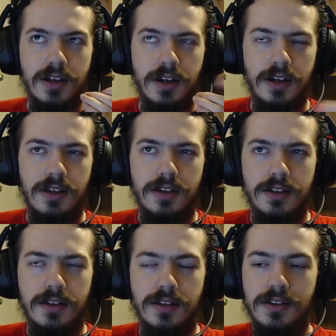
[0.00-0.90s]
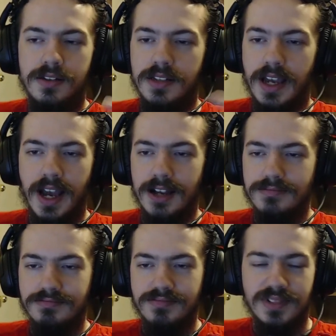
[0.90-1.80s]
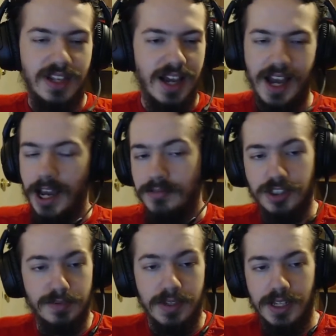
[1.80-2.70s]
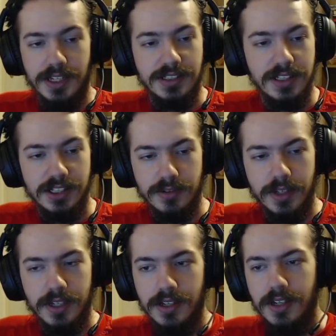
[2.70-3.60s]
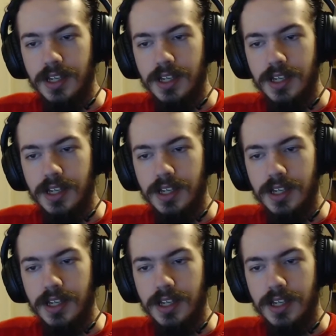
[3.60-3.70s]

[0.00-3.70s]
I, yeah, I've just been lazy this week.